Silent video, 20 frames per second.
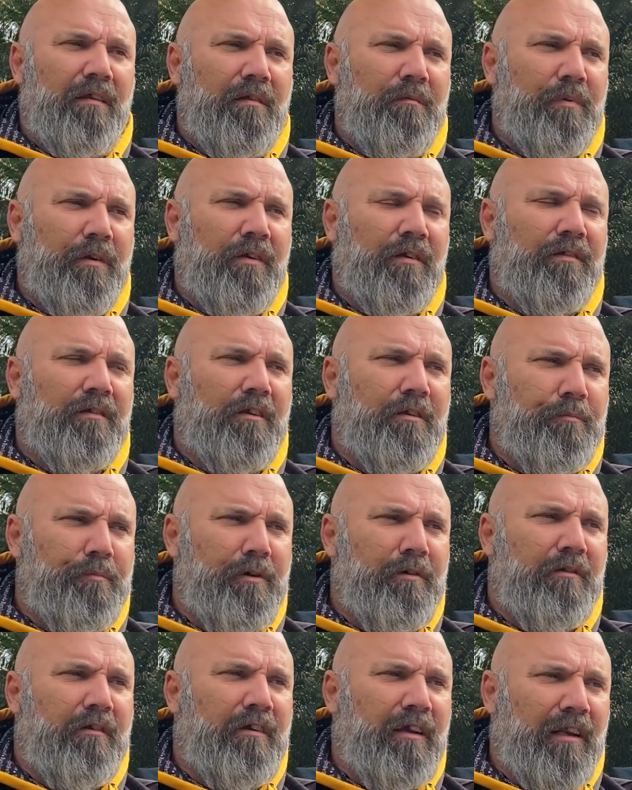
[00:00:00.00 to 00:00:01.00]
because of the
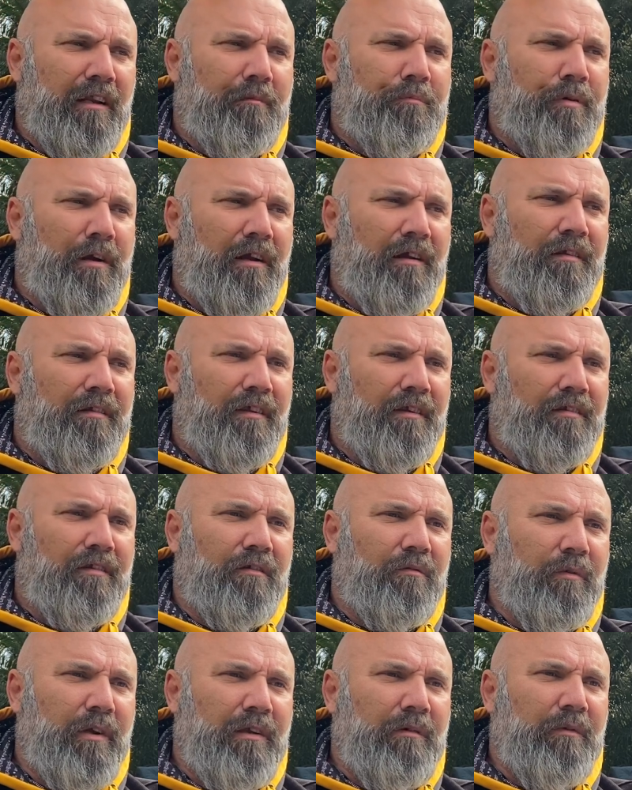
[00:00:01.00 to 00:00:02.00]
bureaucratic
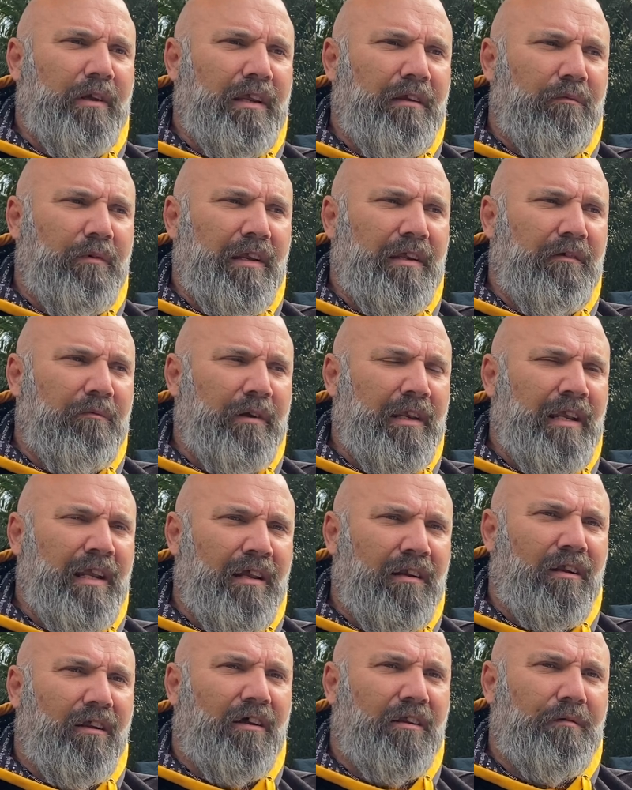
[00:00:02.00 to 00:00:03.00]
processes, we
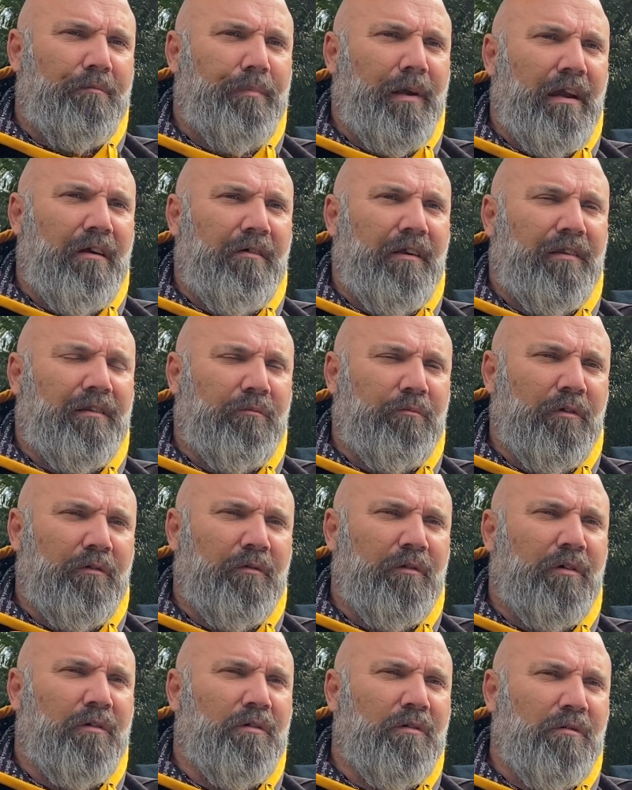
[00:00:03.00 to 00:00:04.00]
hit a lot of barriers. We
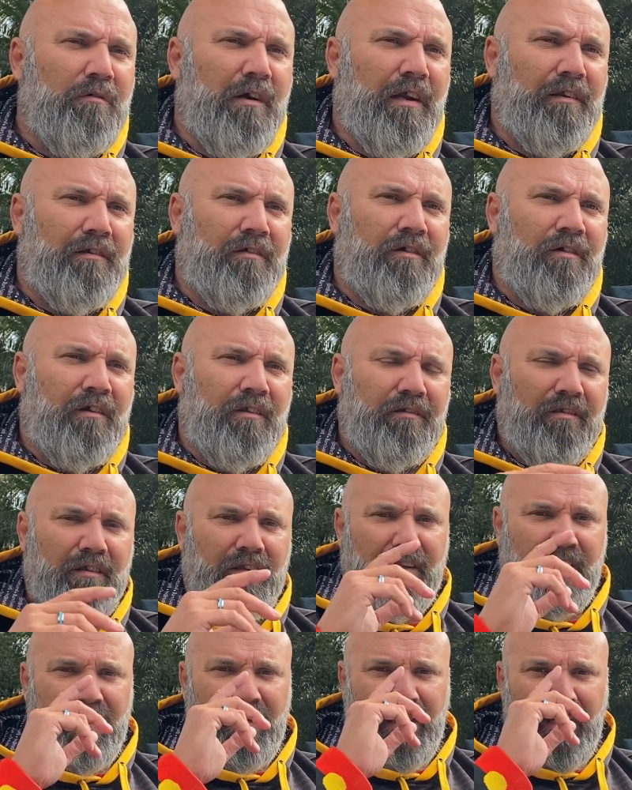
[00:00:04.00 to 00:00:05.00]
were always
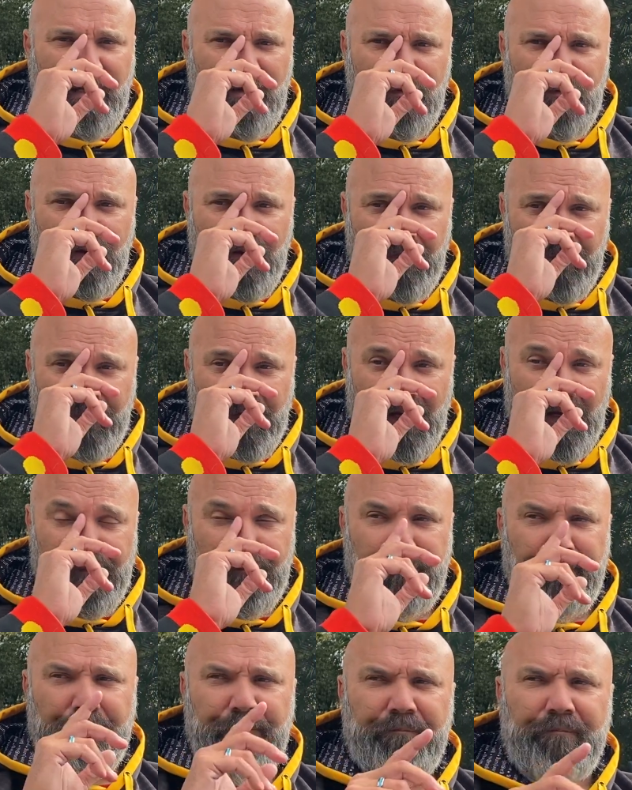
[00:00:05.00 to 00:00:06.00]
constantly hit with
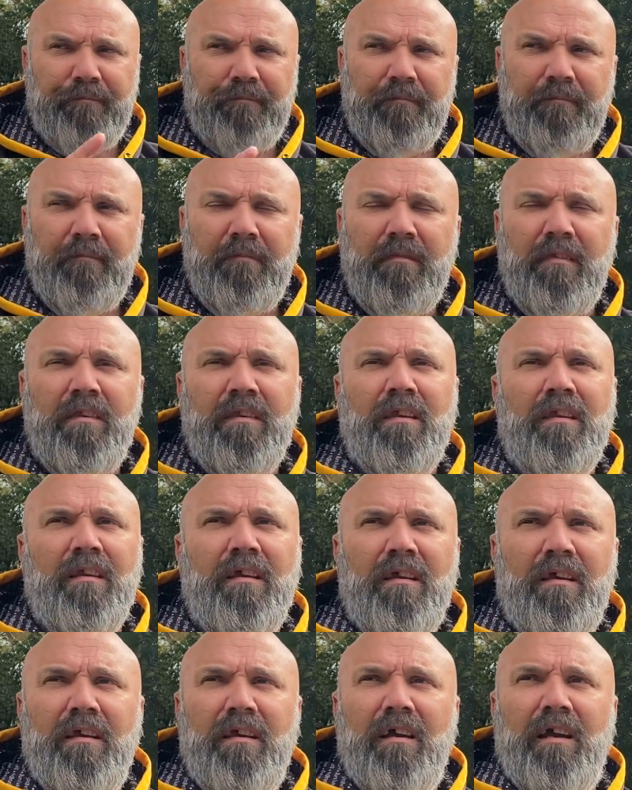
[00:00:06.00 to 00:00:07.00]
hurdles
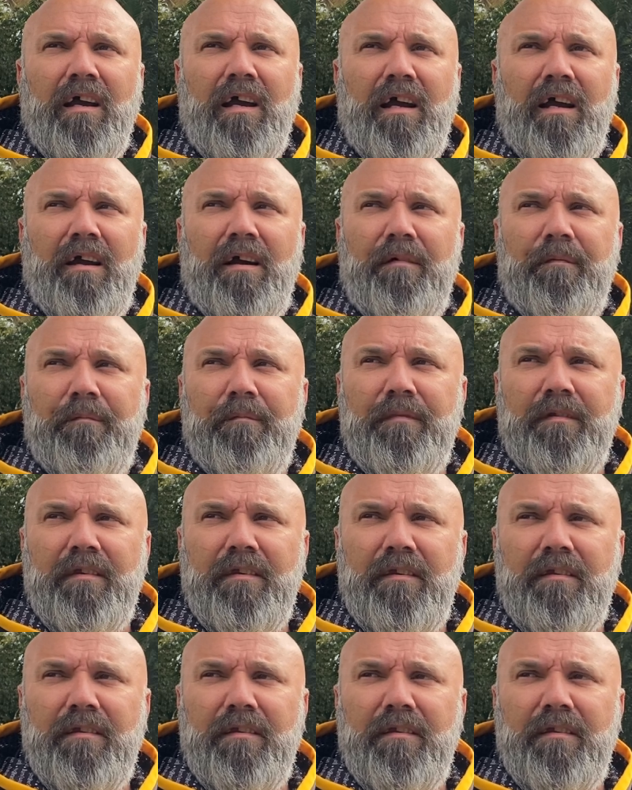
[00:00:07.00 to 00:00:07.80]
and